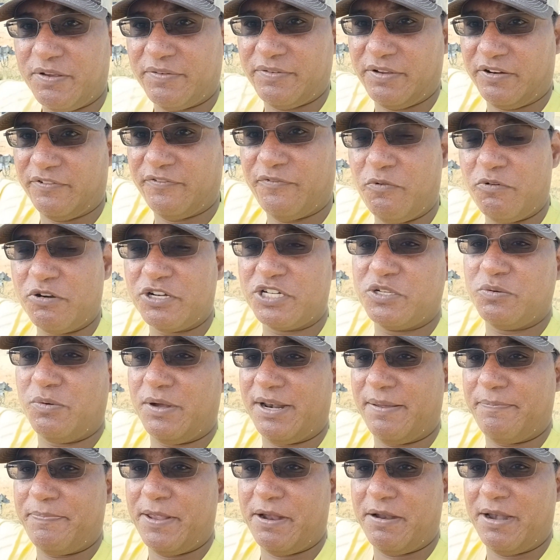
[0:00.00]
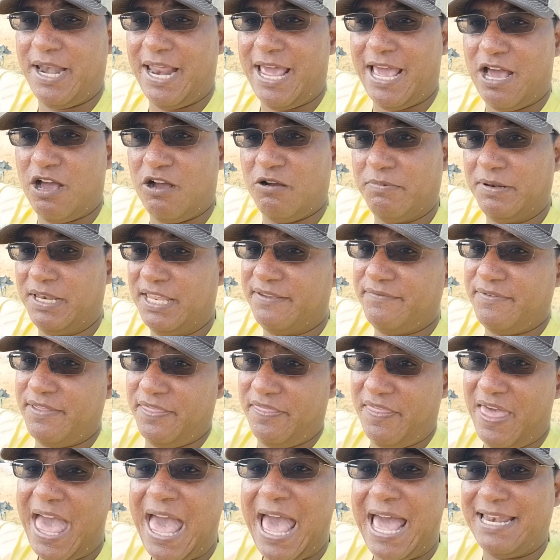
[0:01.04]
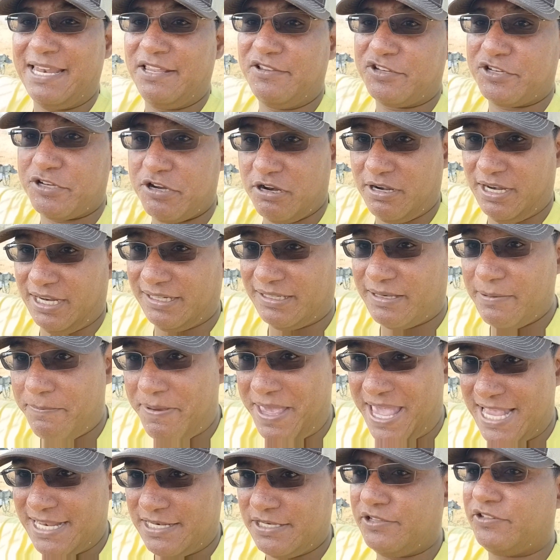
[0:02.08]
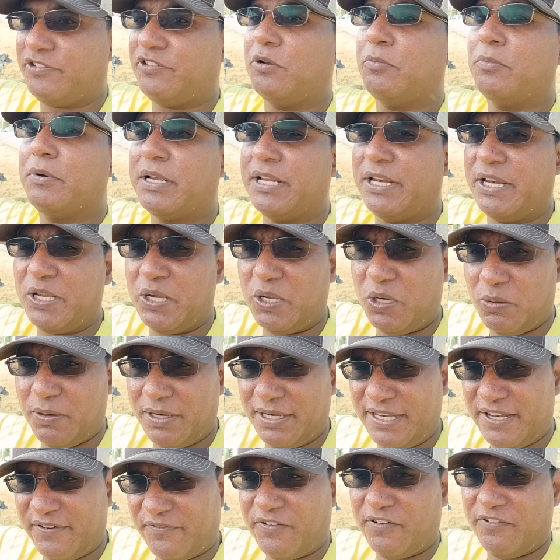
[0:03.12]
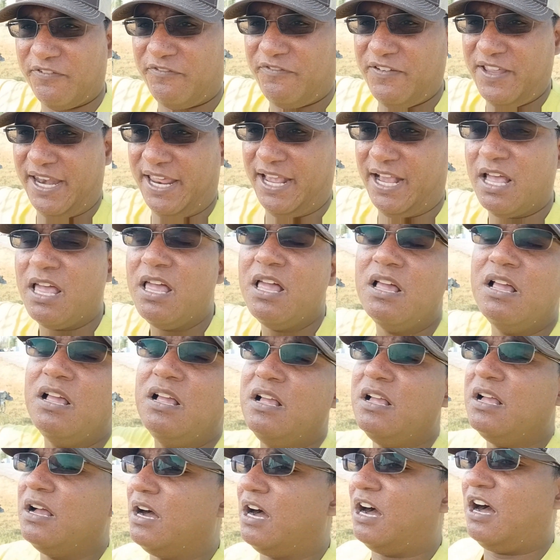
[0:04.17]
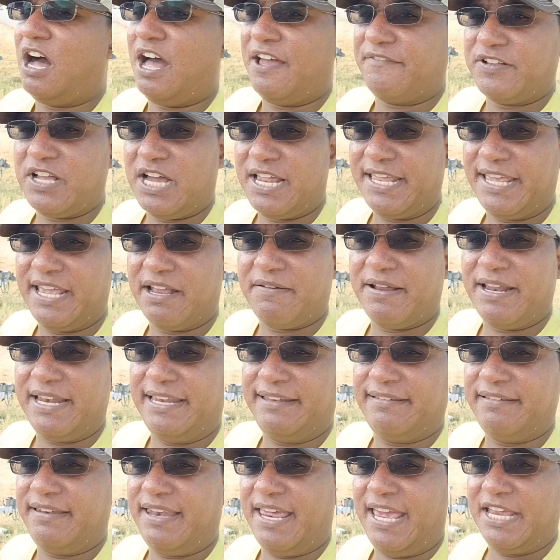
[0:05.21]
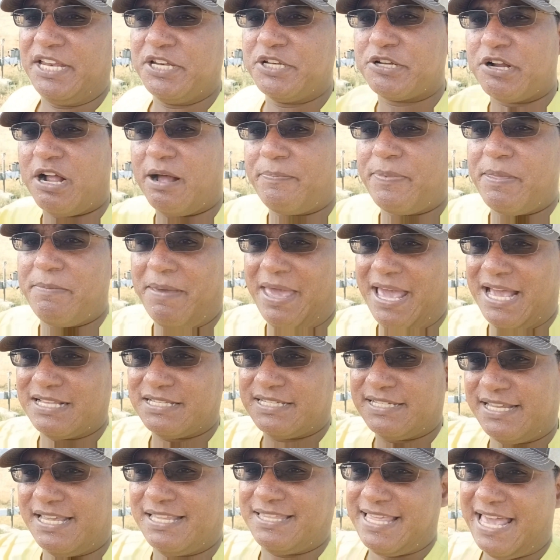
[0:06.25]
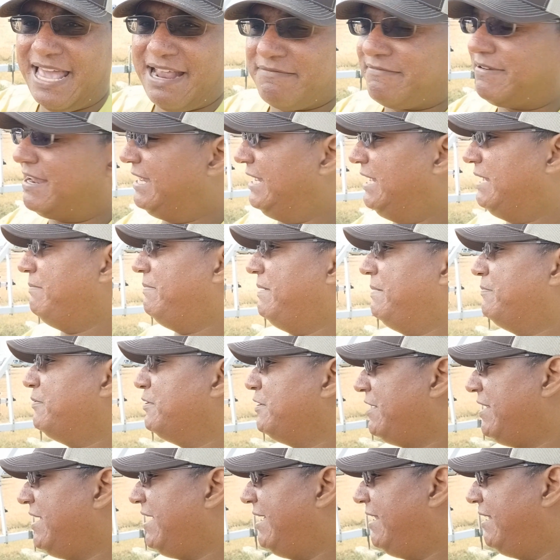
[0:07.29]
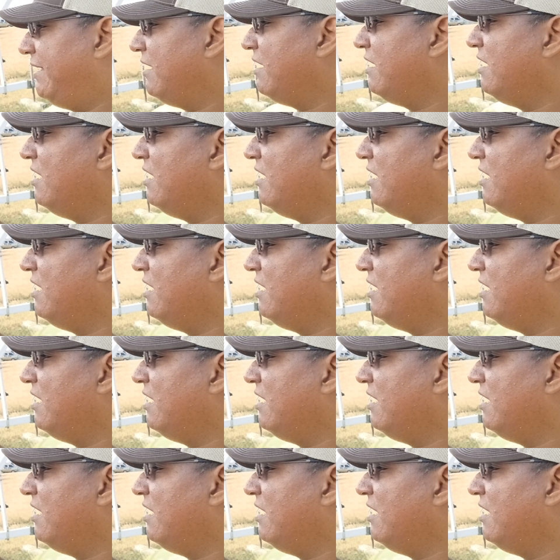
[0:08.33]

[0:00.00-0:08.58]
I've got a forged one up there now, but even that is starting to bend. So we're going to go to a different fitting. I've got to get ready today, drop the mast, get that ready to be put in.